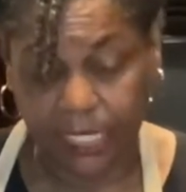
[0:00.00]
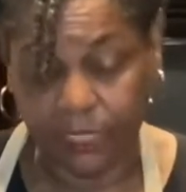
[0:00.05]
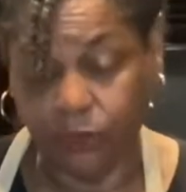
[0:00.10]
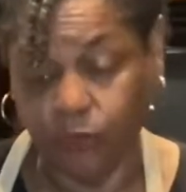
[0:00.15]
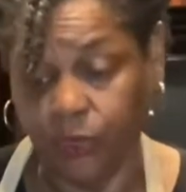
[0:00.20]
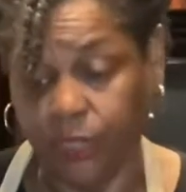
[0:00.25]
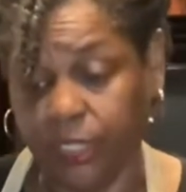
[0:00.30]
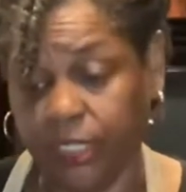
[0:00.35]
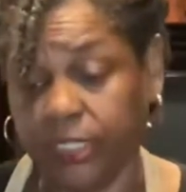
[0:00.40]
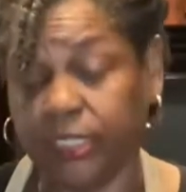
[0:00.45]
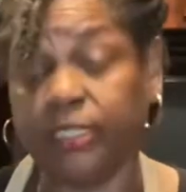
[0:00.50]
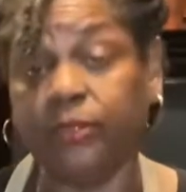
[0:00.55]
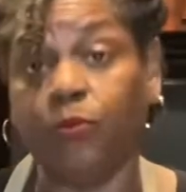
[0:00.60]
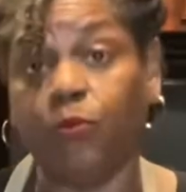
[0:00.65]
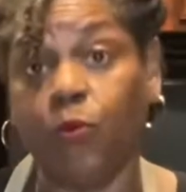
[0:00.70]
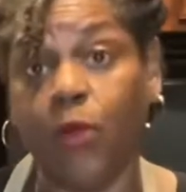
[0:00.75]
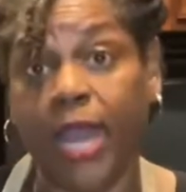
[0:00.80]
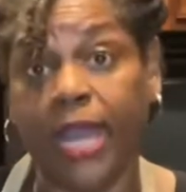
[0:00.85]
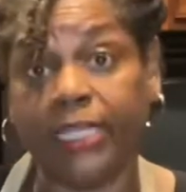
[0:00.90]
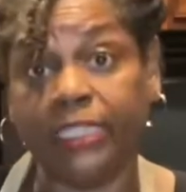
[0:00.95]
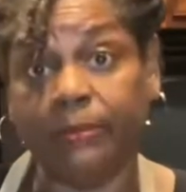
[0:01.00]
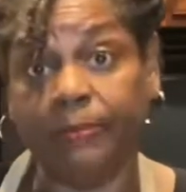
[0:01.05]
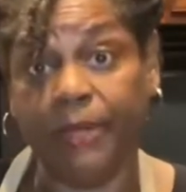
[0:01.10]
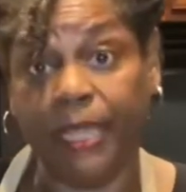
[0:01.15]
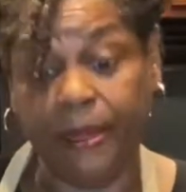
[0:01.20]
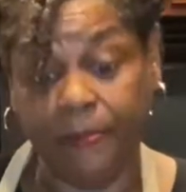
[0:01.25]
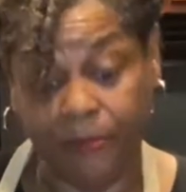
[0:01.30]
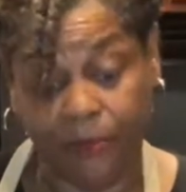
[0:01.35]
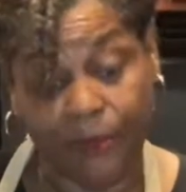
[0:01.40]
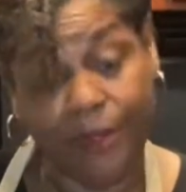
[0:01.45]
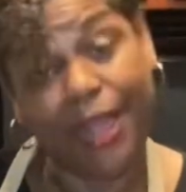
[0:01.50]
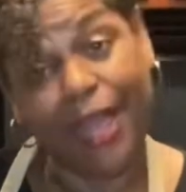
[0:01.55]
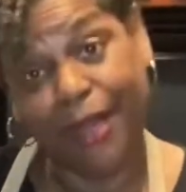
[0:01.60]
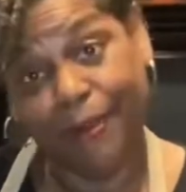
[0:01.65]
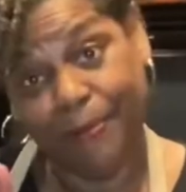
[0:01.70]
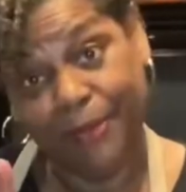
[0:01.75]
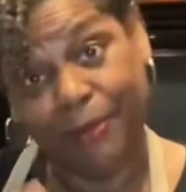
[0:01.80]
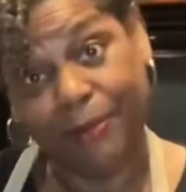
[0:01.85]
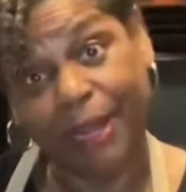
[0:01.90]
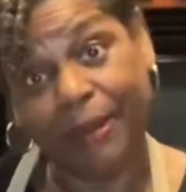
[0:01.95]
as well as some wax paper.
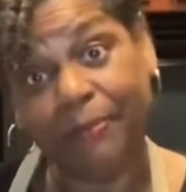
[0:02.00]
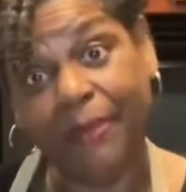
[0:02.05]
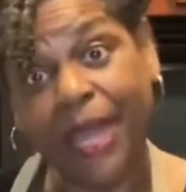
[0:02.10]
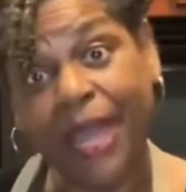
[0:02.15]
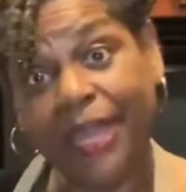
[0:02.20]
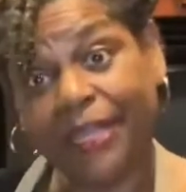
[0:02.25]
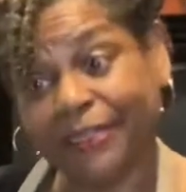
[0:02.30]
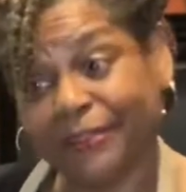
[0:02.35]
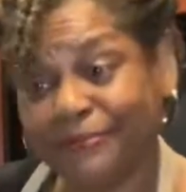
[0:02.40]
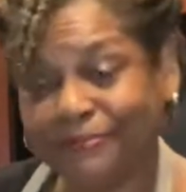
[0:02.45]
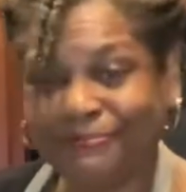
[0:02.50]
I'll be right back.